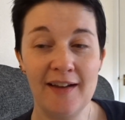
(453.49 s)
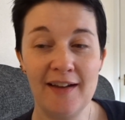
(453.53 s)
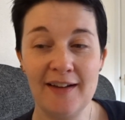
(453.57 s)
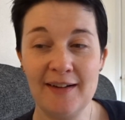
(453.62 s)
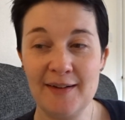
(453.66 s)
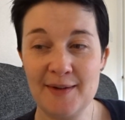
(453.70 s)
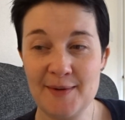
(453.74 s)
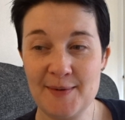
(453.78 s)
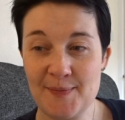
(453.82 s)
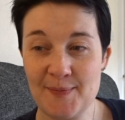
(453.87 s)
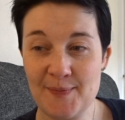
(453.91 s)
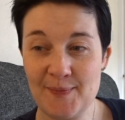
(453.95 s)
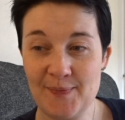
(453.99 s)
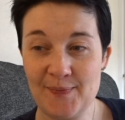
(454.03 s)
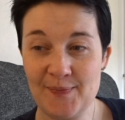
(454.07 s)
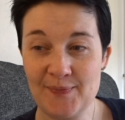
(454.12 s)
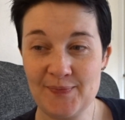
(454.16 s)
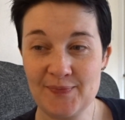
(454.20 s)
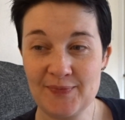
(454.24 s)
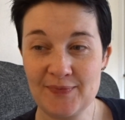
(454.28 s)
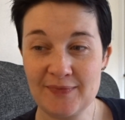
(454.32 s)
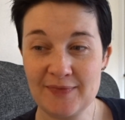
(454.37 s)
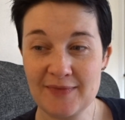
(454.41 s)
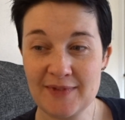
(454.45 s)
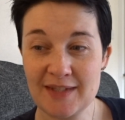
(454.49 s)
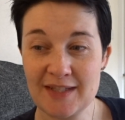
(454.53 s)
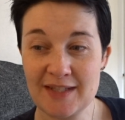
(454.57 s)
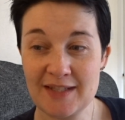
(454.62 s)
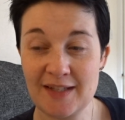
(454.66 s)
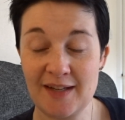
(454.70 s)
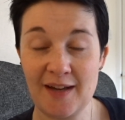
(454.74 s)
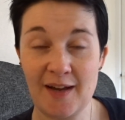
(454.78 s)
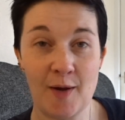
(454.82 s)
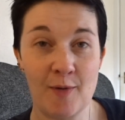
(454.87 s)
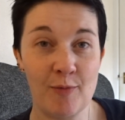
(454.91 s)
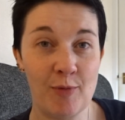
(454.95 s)
So
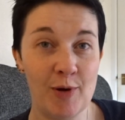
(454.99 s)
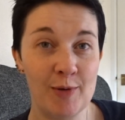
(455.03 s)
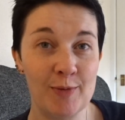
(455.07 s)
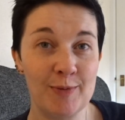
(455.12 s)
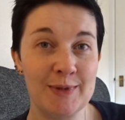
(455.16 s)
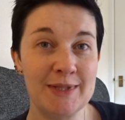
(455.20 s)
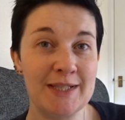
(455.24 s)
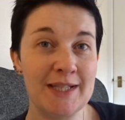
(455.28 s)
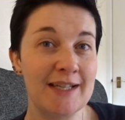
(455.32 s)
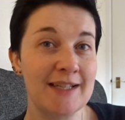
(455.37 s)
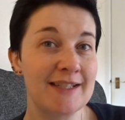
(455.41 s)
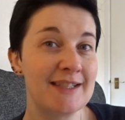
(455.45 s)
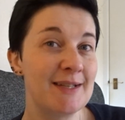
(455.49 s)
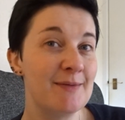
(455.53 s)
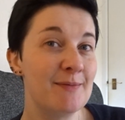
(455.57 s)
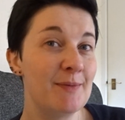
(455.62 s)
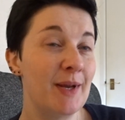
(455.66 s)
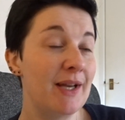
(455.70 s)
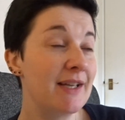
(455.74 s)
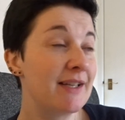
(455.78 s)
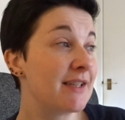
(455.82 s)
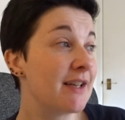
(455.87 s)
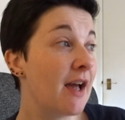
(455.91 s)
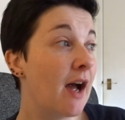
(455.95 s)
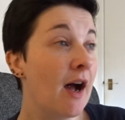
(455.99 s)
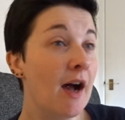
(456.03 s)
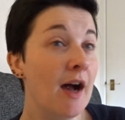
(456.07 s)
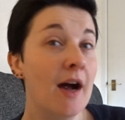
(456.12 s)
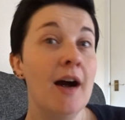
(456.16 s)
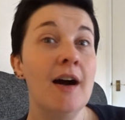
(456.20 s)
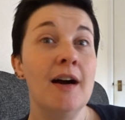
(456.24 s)
yeah, I'll probably be texting him later.